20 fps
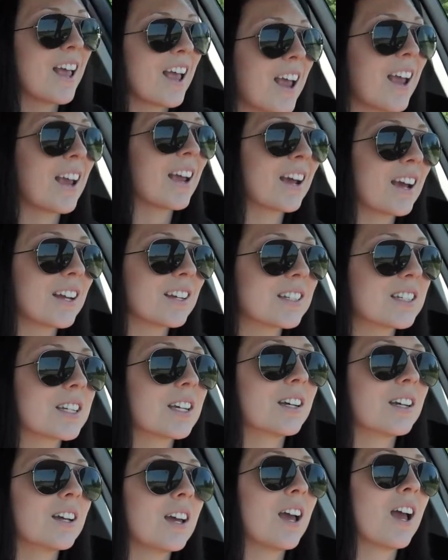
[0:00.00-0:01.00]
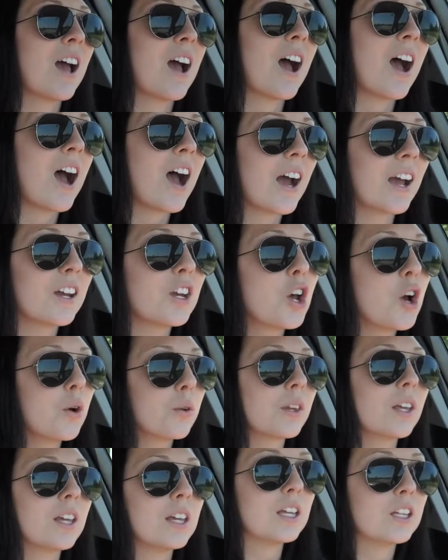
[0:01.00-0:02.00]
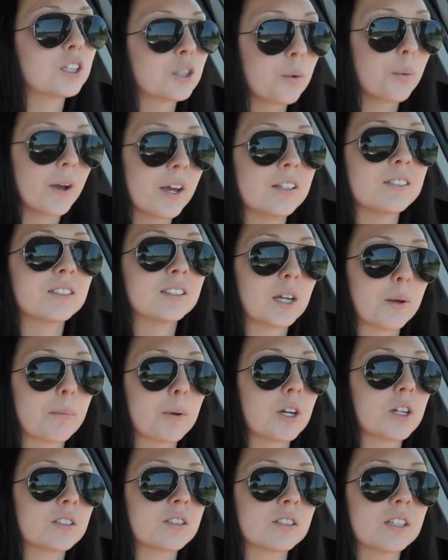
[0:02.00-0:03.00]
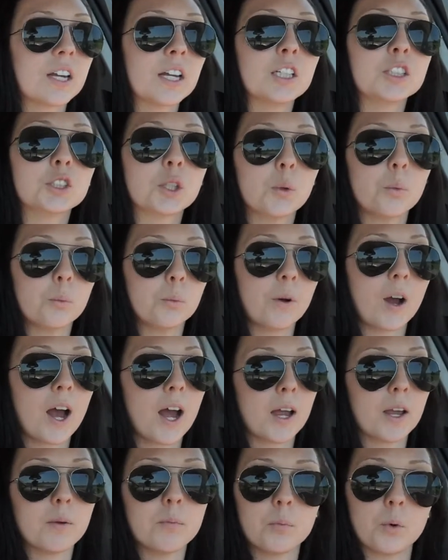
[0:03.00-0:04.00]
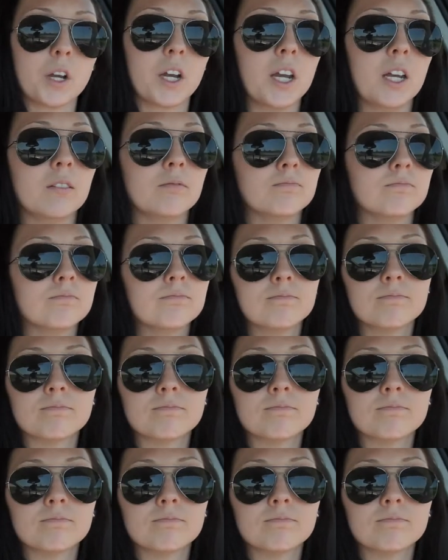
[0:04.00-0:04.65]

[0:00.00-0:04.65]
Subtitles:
And I know that either way, stepping on stage, I am winning.